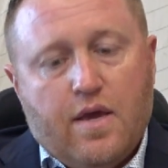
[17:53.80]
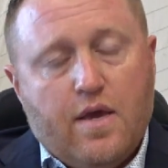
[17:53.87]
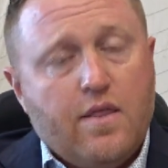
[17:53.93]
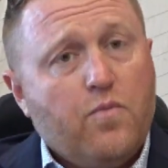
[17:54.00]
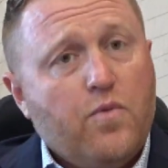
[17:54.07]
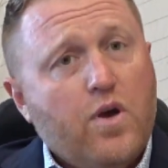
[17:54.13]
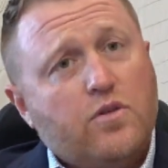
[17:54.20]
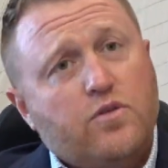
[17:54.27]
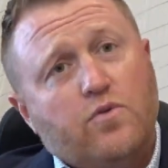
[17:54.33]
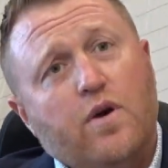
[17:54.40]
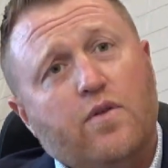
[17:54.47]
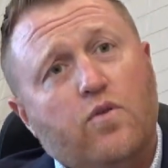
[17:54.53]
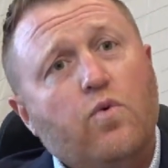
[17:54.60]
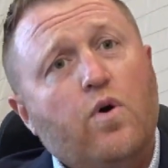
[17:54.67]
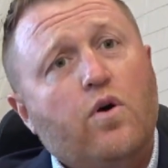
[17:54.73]
And then we also
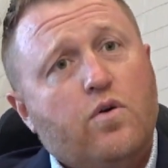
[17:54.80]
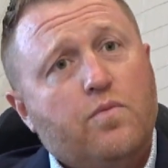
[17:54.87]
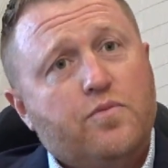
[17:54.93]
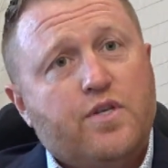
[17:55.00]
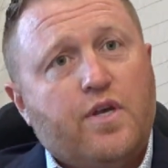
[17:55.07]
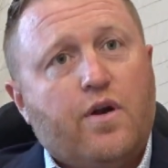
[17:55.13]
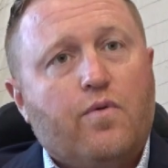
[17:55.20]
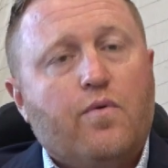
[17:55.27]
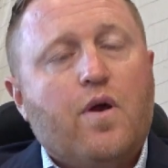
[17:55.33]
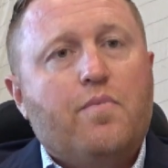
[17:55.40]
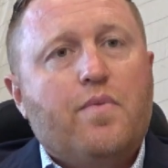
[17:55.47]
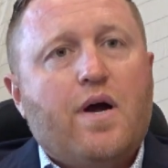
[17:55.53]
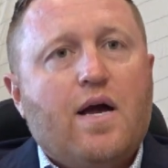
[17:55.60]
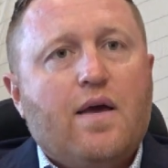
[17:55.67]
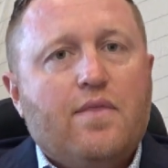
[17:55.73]
had the Welcome Center right
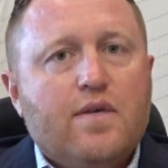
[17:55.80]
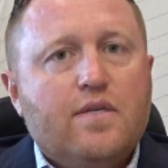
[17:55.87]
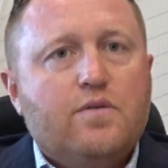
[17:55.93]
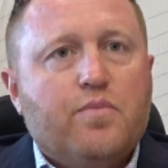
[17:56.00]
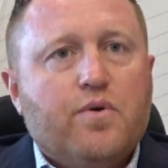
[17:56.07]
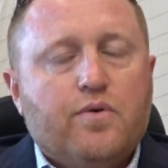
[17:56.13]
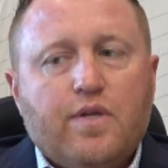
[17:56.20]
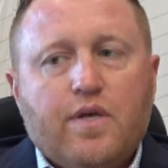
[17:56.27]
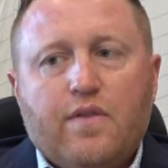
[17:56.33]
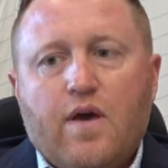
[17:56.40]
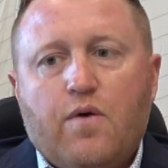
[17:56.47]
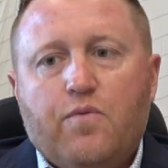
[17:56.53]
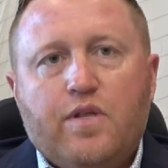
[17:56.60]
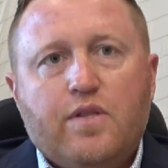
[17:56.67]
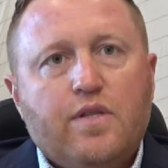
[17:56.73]
behind this building
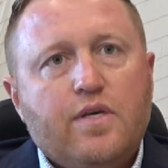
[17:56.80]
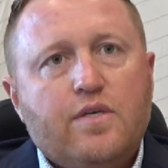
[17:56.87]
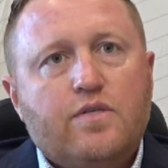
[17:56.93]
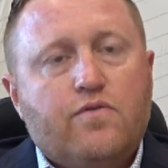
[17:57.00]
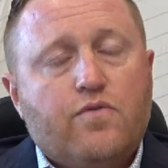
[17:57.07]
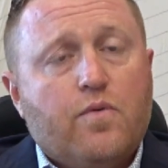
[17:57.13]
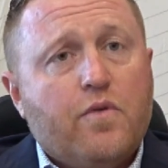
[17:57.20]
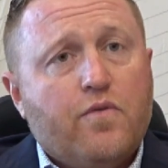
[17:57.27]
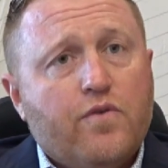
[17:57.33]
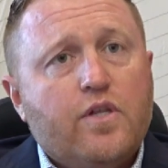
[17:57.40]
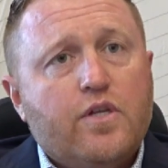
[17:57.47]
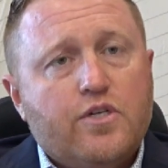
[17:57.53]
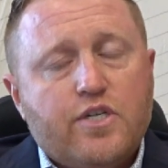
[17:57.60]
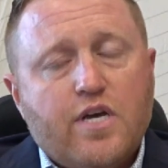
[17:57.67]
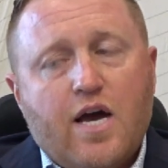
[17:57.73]
that we leased from the
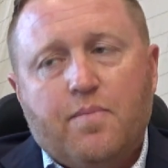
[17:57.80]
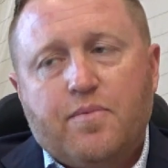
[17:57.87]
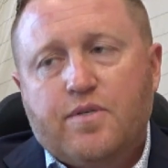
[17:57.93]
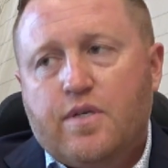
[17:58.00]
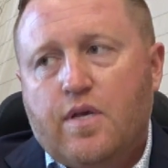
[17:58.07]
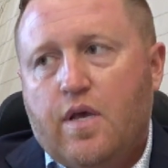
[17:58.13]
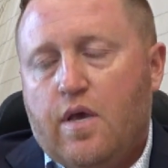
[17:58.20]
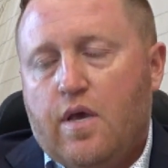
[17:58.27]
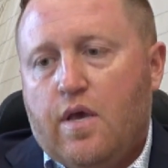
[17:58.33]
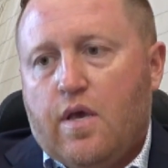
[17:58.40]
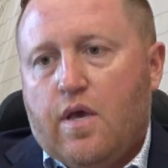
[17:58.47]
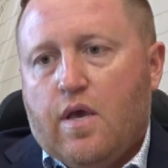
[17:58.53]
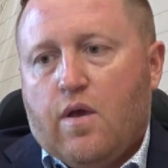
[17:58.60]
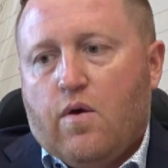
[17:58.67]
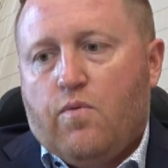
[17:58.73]
Village Shops.
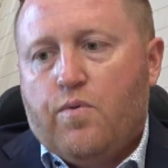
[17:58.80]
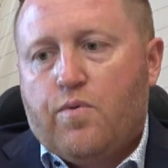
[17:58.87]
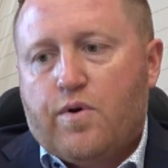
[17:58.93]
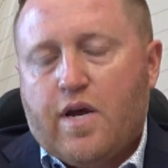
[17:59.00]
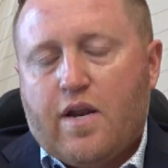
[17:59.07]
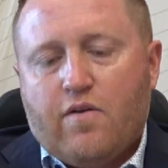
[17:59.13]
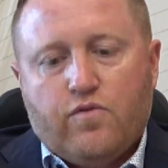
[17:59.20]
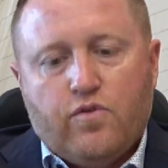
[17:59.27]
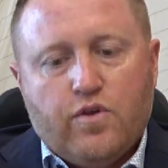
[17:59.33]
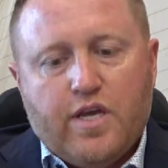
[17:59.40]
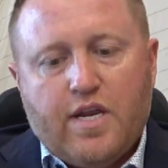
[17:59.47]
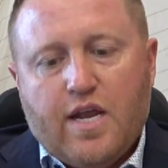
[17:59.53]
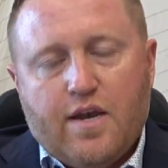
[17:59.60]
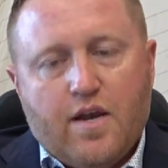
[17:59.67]
We were kind of looking at